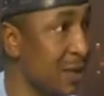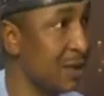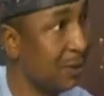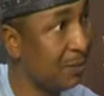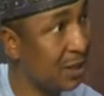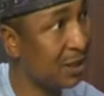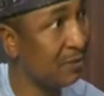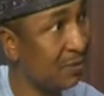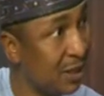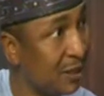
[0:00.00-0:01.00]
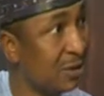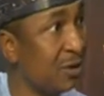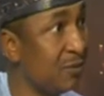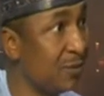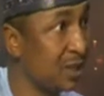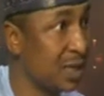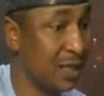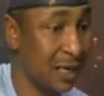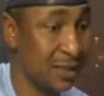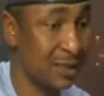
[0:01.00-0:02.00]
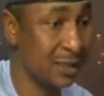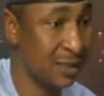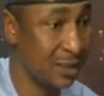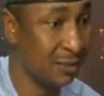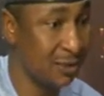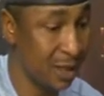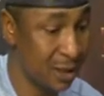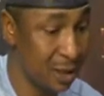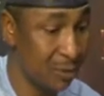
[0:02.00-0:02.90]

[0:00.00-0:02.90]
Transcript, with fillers: that brings in place government and that's a system that